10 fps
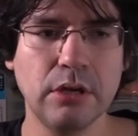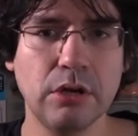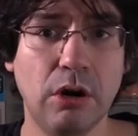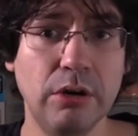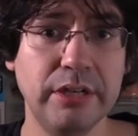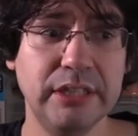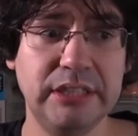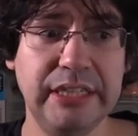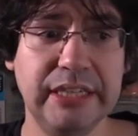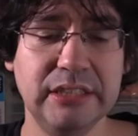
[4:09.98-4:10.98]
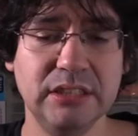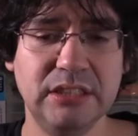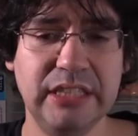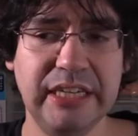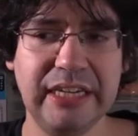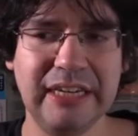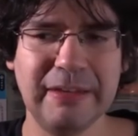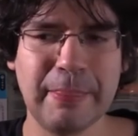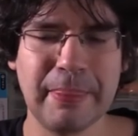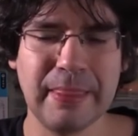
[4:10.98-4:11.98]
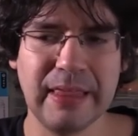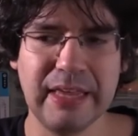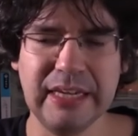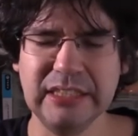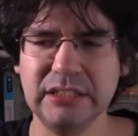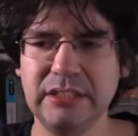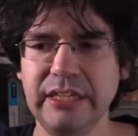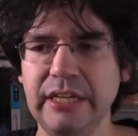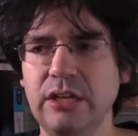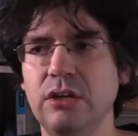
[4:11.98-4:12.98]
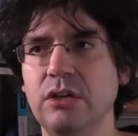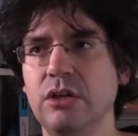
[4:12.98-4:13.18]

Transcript: KONGA TNT is the